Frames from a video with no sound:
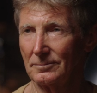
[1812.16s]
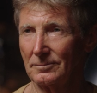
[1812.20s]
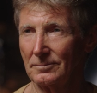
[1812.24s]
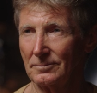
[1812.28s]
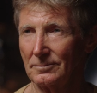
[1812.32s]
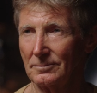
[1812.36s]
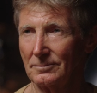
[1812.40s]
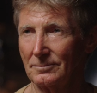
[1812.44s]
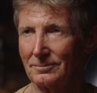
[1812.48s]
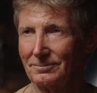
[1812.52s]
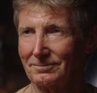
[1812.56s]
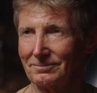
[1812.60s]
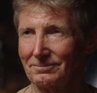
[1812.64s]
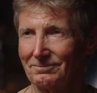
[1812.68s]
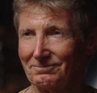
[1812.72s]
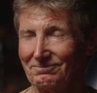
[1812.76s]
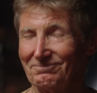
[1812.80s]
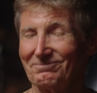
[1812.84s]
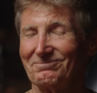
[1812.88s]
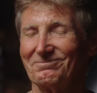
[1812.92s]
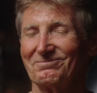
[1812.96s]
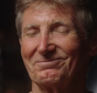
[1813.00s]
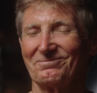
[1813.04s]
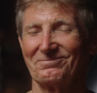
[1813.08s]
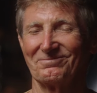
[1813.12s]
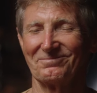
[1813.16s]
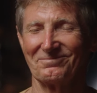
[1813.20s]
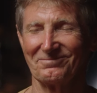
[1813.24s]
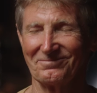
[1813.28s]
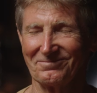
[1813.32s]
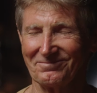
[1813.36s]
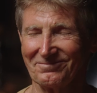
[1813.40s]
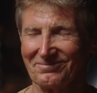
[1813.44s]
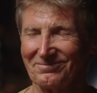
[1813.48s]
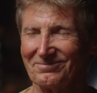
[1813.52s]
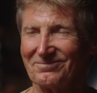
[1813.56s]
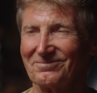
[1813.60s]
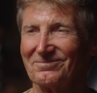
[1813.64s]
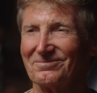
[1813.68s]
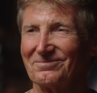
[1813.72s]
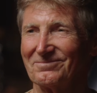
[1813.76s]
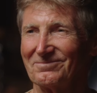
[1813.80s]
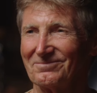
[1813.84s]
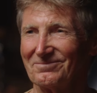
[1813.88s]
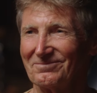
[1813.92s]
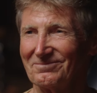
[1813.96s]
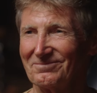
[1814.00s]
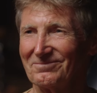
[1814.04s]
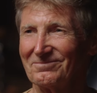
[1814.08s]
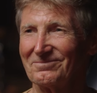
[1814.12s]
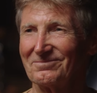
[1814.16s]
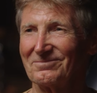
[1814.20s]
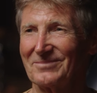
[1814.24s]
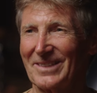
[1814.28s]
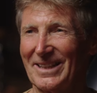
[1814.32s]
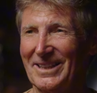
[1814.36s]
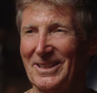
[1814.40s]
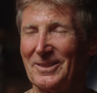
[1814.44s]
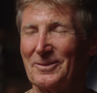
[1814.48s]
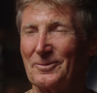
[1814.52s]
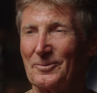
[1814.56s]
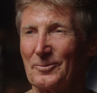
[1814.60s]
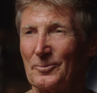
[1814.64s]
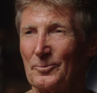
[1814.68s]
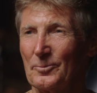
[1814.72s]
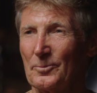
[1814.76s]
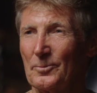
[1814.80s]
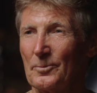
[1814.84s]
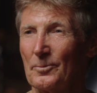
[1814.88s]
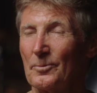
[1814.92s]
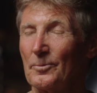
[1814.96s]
come back. Can you